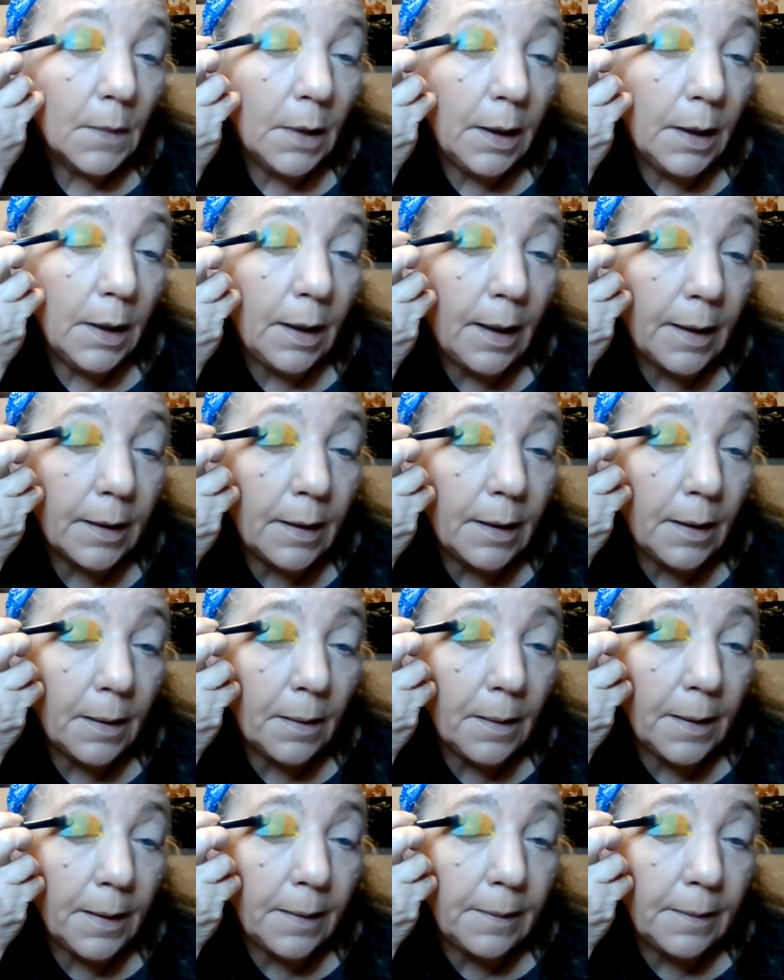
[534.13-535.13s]
Yeah, I
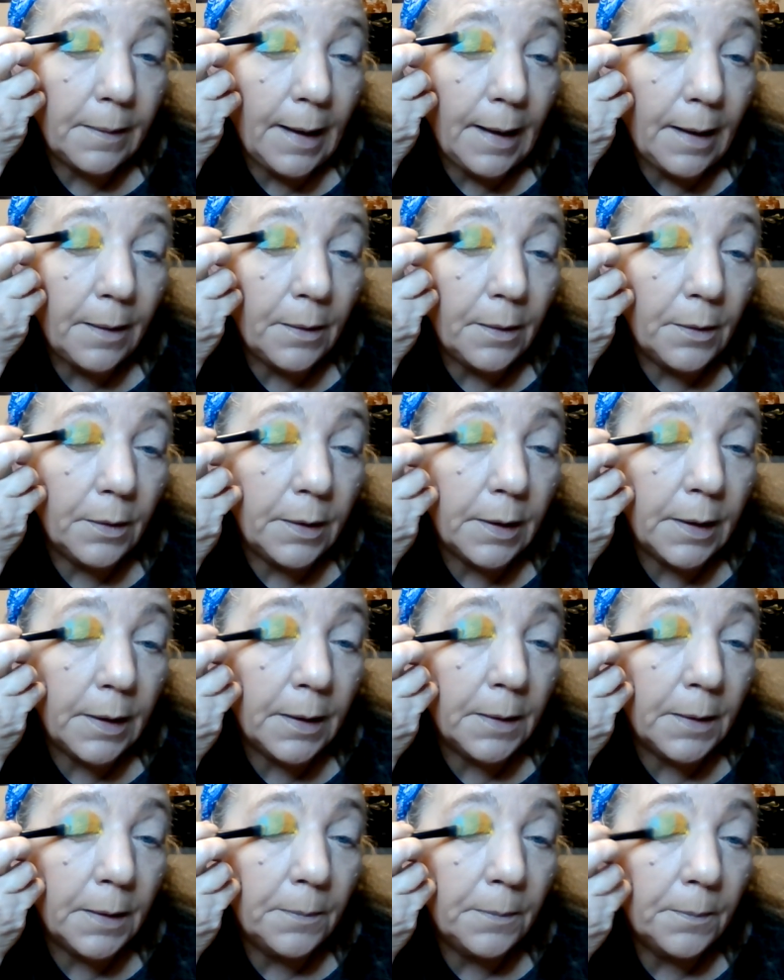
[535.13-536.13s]
kind of like that.
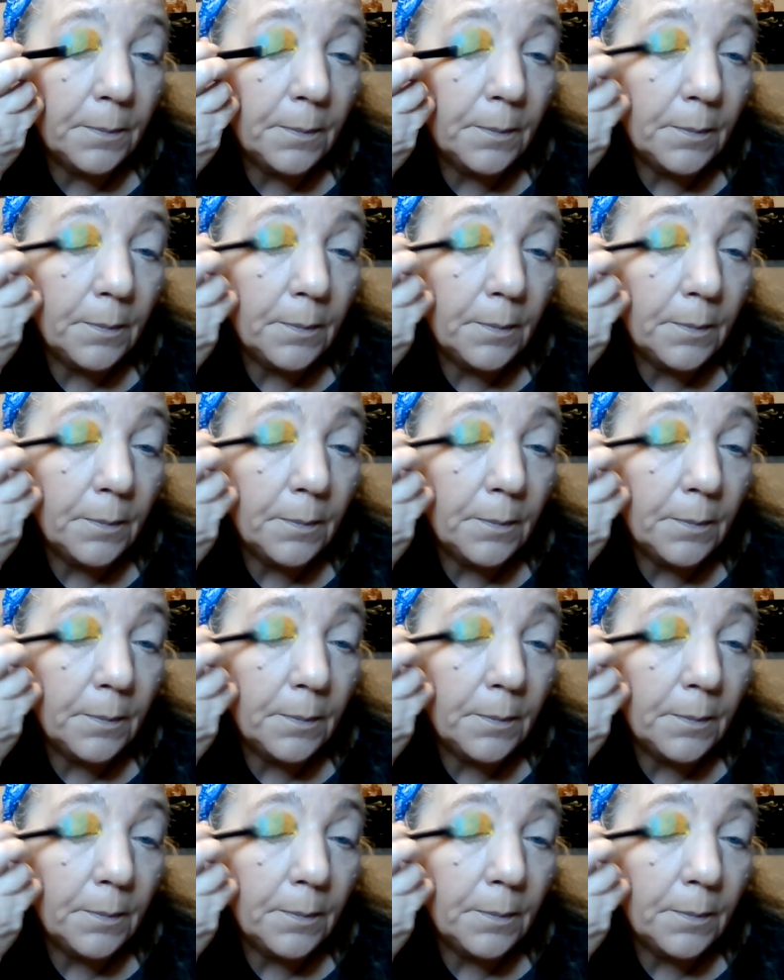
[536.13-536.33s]
Okay.